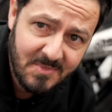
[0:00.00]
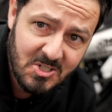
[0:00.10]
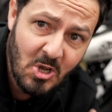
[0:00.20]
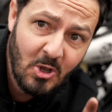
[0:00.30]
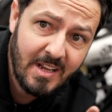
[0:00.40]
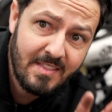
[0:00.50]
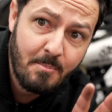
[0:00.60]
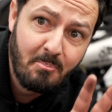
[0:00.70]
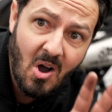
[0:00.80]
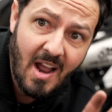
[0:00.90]
turning the
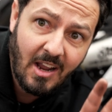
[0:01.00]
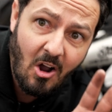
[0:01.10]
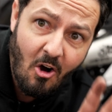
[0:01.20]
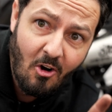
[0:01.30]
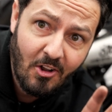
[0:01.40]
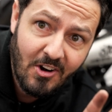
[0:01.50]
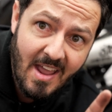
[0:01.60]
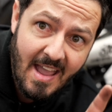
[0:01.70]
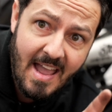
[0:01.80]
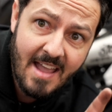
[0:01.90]
bike
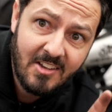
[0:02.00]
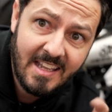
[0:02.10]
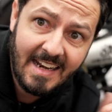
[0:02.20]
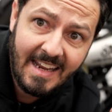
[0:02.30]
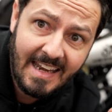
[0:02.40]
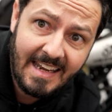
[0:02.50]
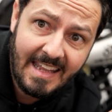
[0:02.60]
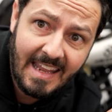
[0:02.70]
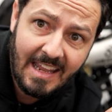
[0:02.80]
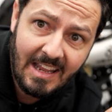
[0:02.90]
on, having it in
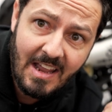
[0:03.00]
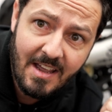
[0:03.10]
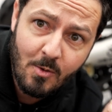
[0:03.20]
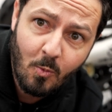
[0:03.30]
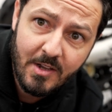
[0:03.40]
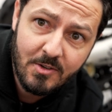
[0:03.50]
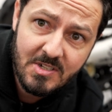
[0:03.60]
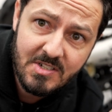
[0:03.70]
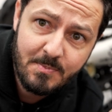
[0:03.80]
gear and the wheel just